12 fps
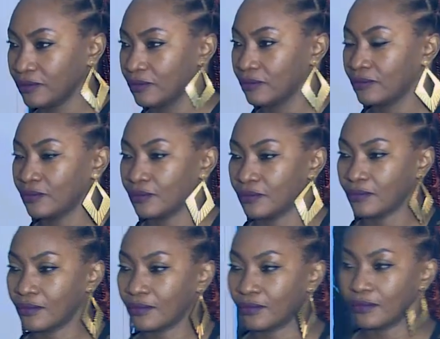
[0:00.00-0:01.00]

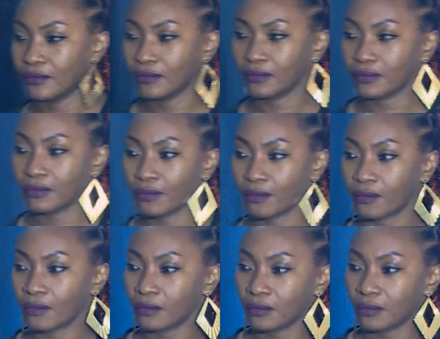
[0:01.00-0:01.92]
(silence)